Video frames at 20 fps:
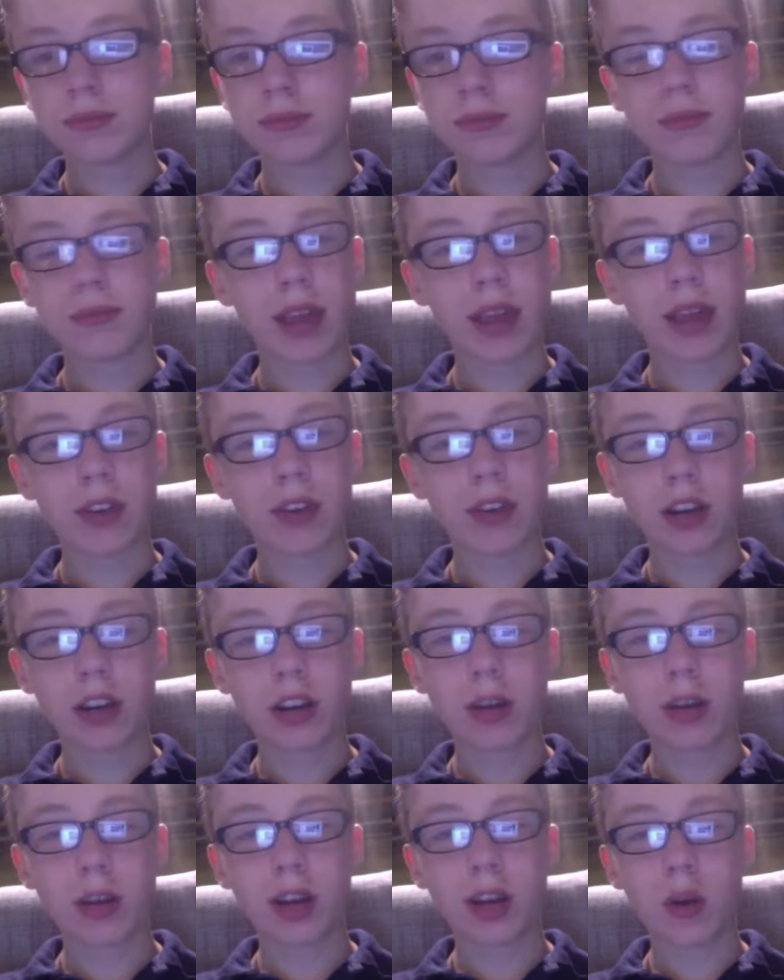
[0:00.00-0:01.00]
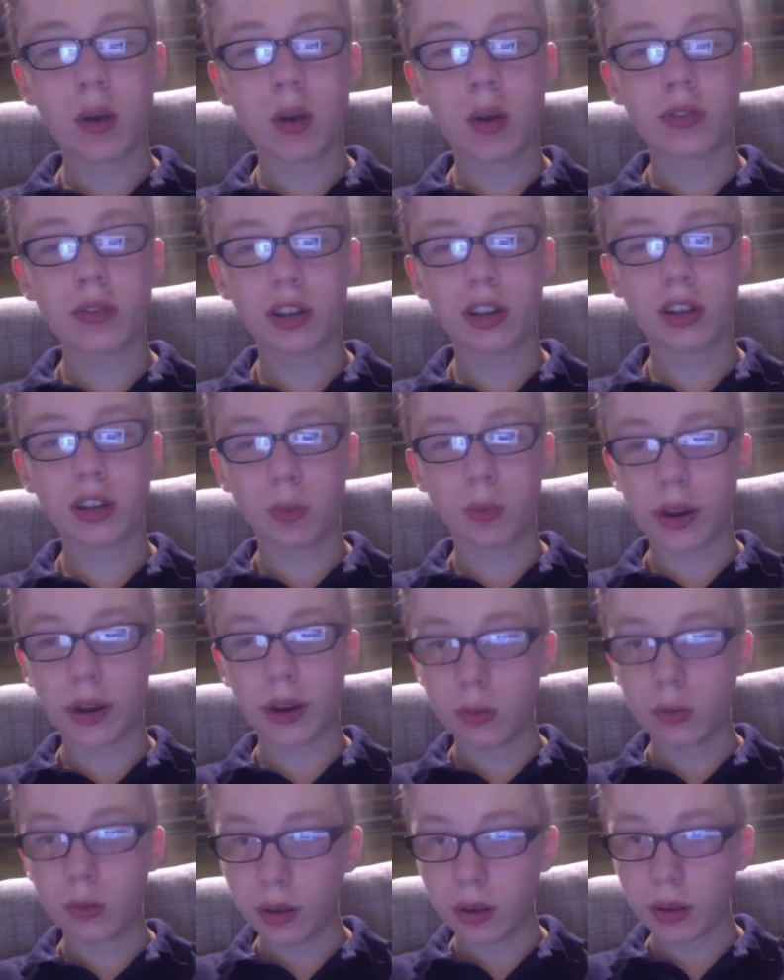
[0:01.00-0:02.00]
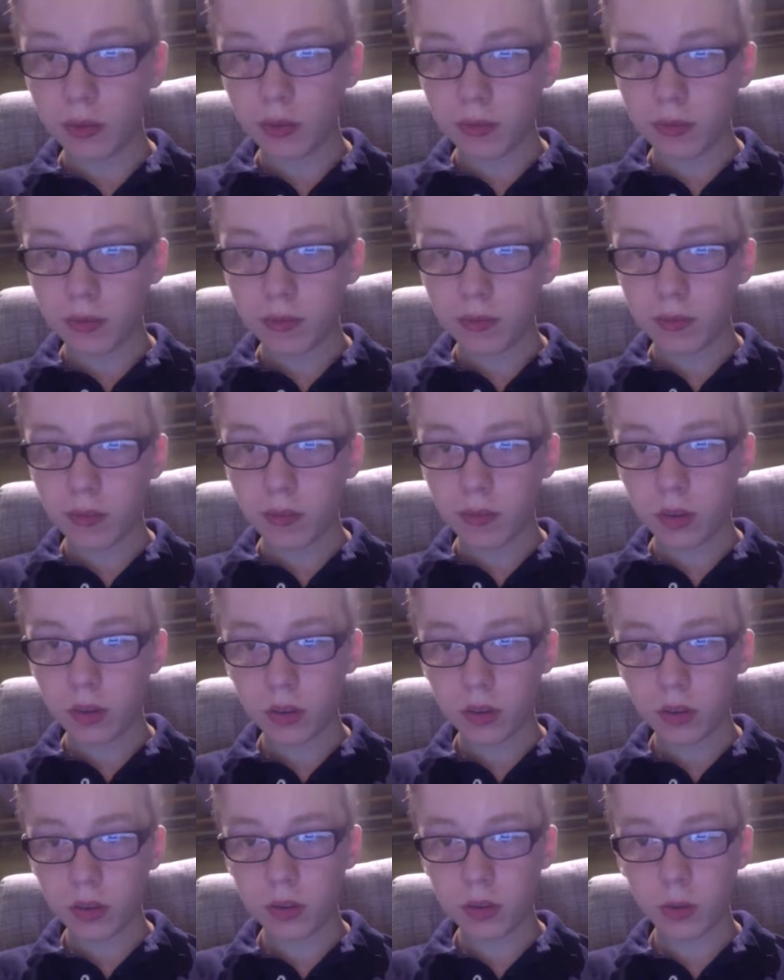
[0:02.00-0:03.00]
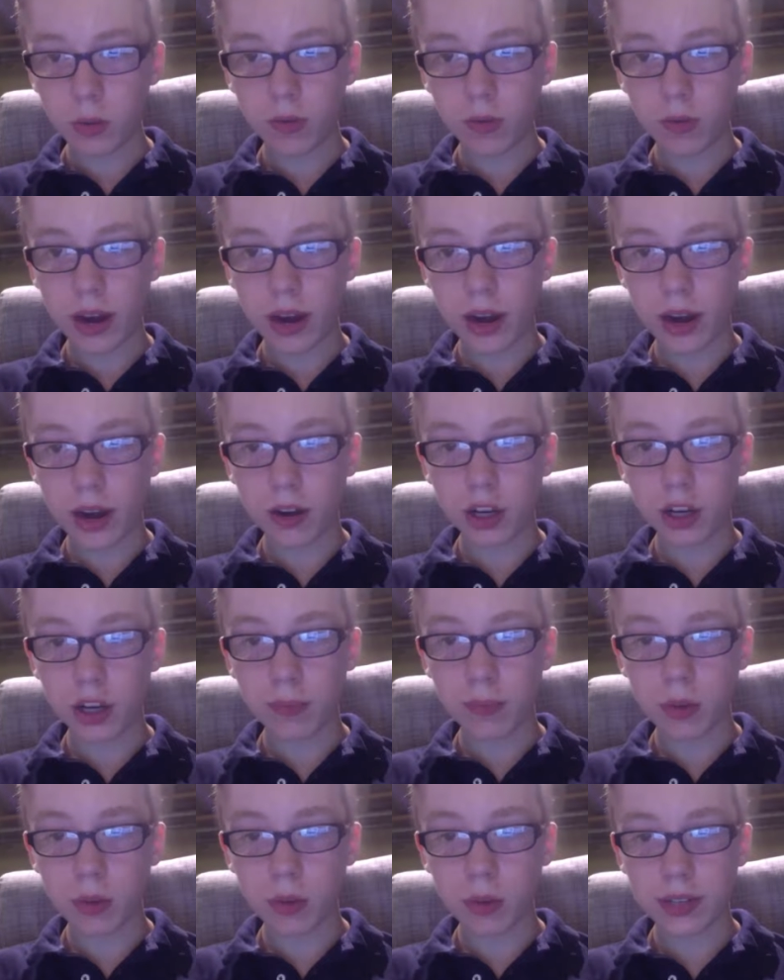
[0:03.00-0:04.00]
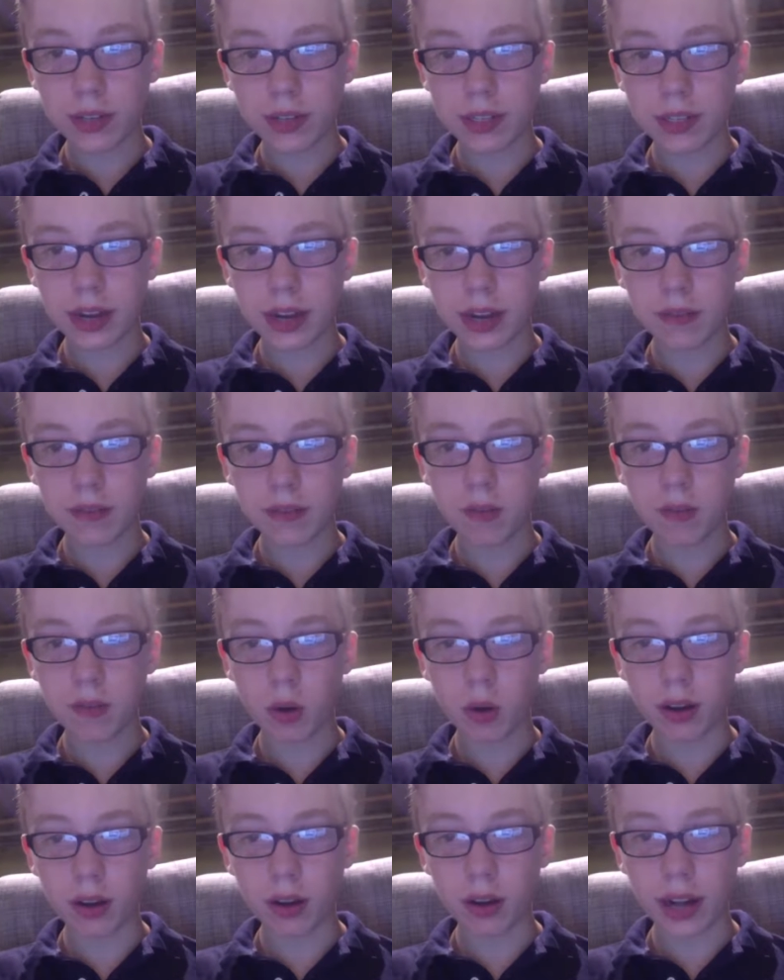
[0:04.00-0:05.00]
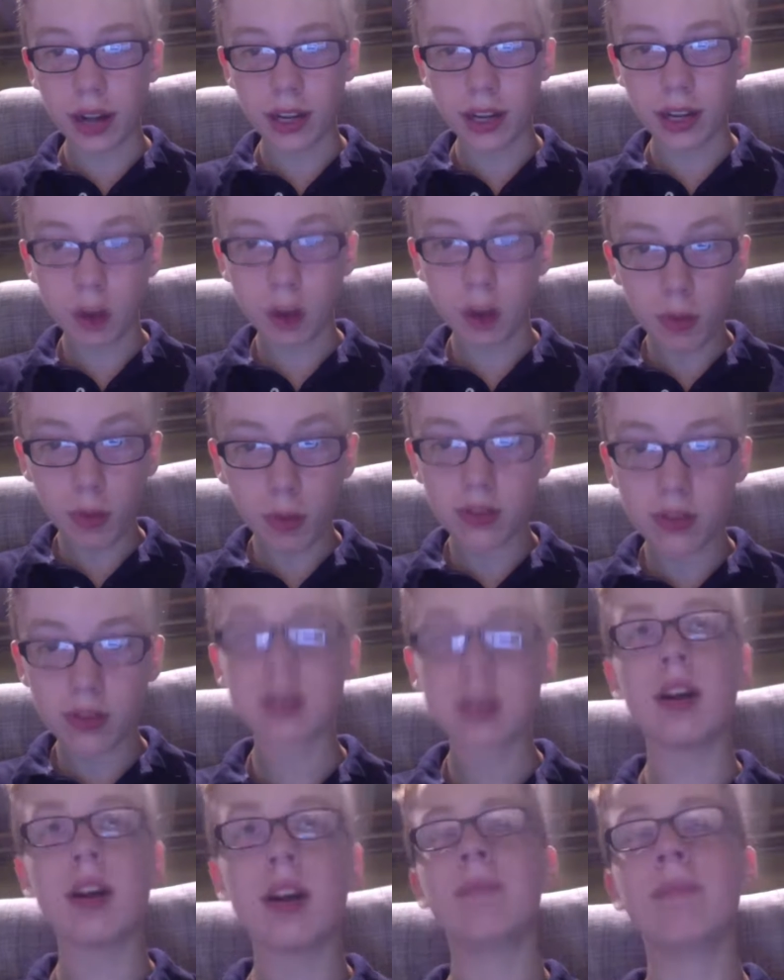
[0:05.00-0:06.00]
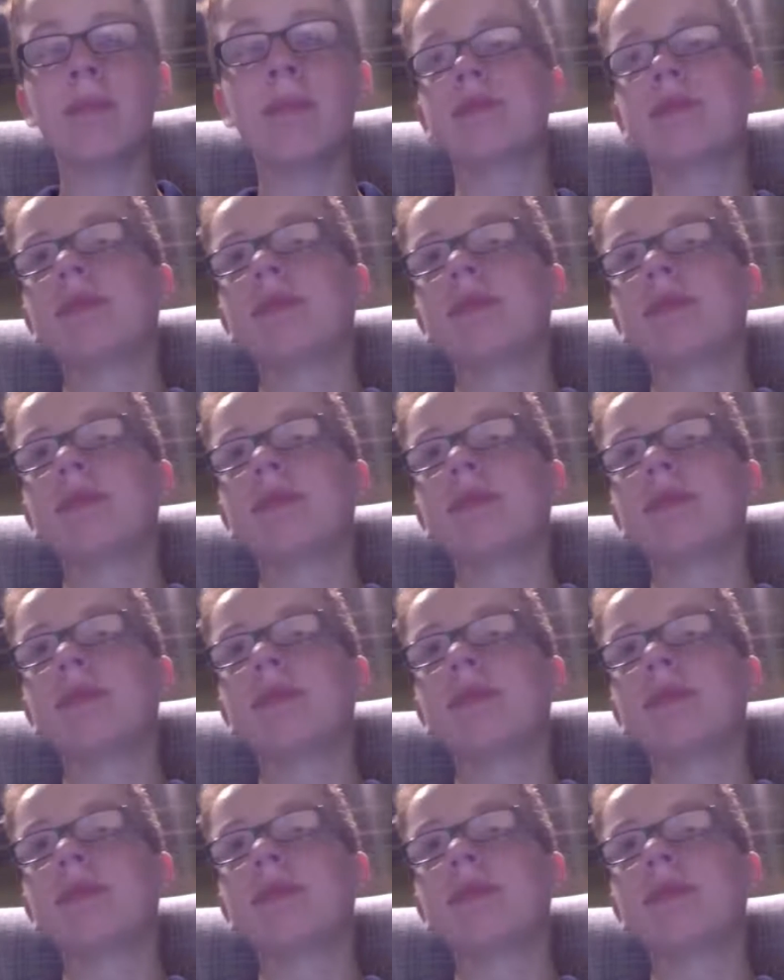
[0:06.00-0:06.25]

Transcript: man, you're gonna be going to Cedar Point. What ride are you most excited for? At Knoebels,